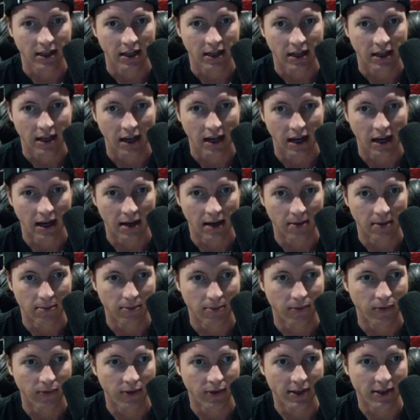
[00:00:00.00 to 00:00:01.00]
Um,
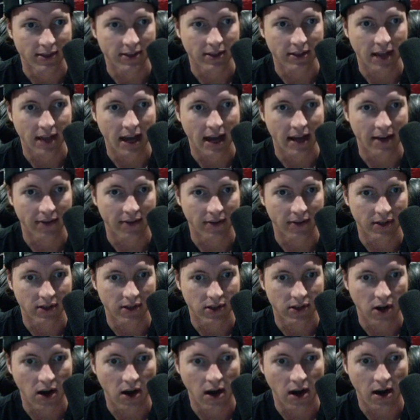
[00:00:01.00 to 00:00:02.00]
this line of
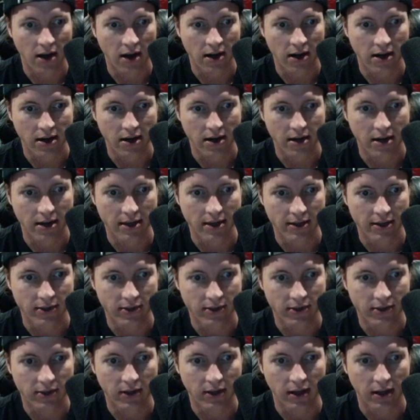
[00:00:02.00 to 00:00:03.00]
guitar
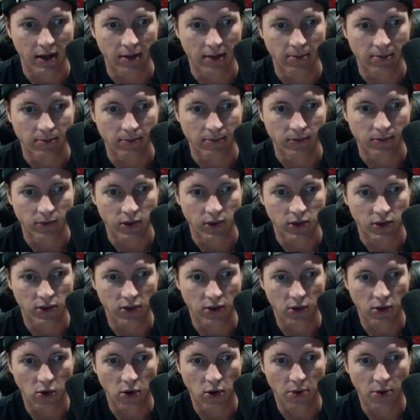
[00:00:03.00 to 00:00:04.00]
is um, just the
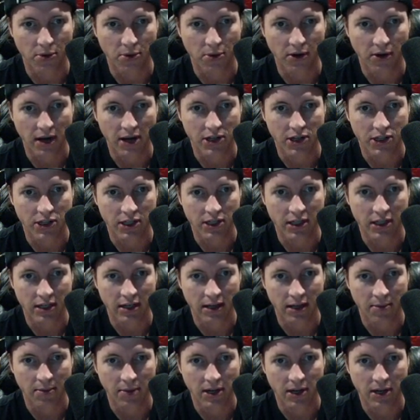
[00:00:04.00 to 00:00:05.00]
chord progression
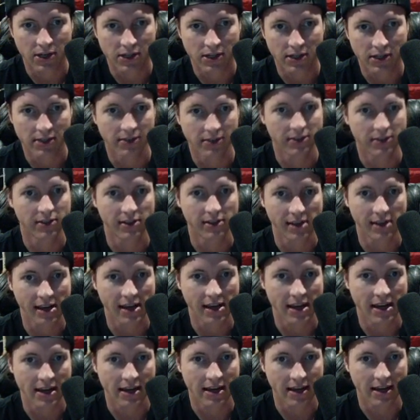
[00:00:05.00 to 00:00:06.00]
I mentioned,
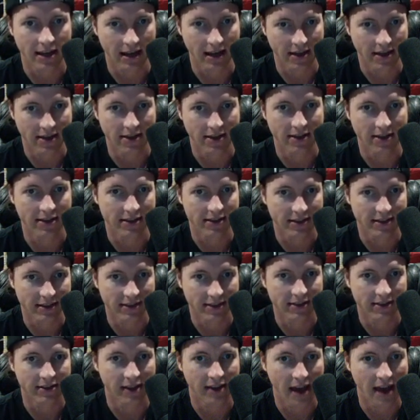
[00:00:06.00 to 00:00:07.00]
C, and then this
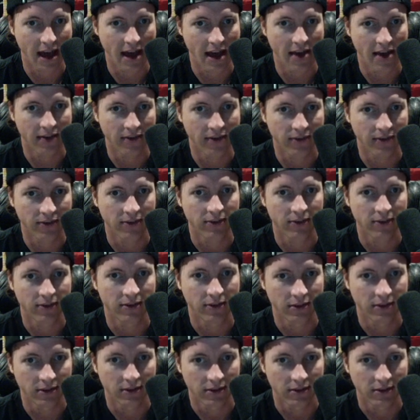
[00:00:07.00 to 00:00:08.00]
is F,
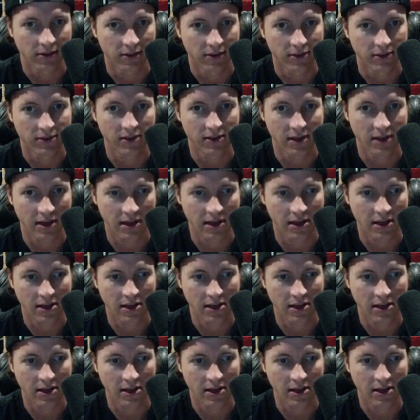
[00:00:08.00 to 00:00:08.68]
C,